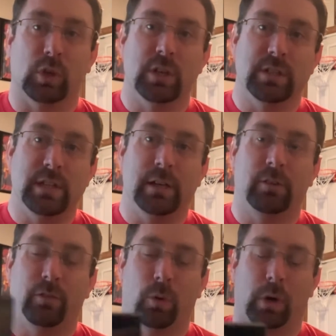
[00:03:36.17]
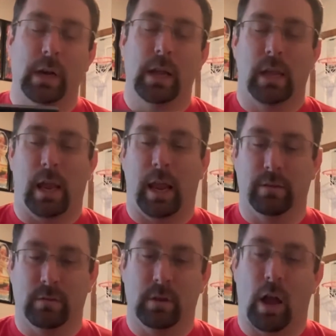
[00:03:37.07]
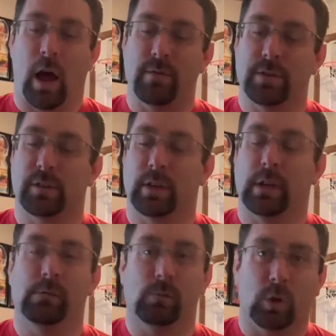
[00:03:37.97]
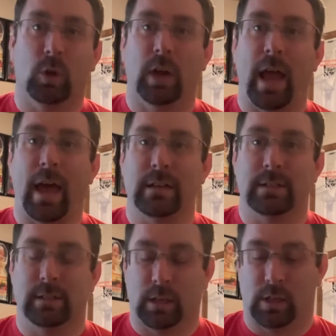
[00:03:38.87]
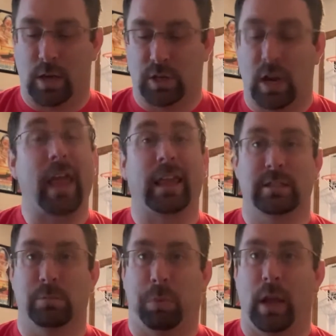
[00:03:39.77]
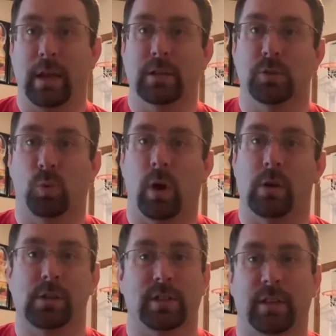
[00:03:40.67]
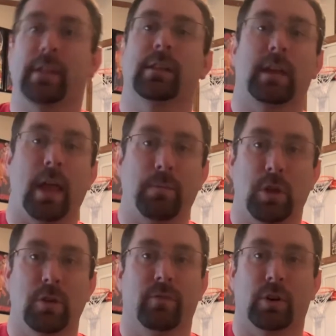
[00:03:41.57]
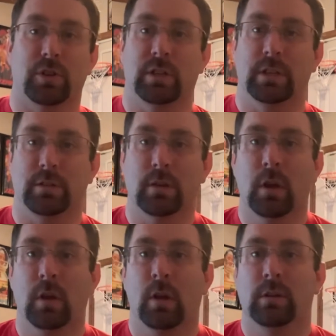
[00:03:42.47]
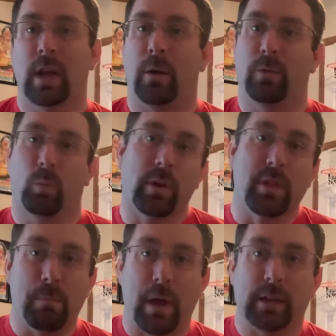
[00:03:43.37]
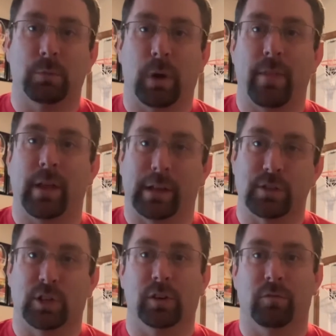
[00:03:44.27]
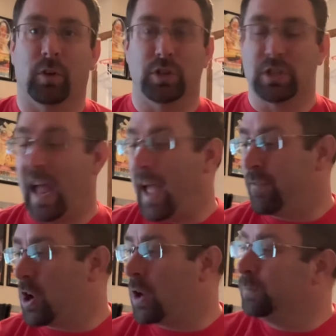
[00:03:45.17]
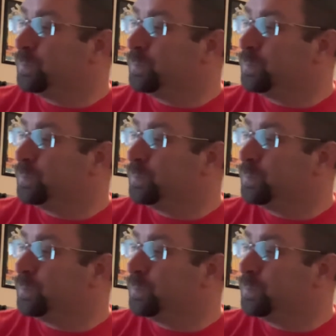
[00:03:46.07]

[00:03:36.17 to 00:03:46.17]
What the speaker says: deal for it. And obviously going to add it to the collection and get to play it as well, because I think the GameCube version is not one of the best, but I think it's a good version to have it on.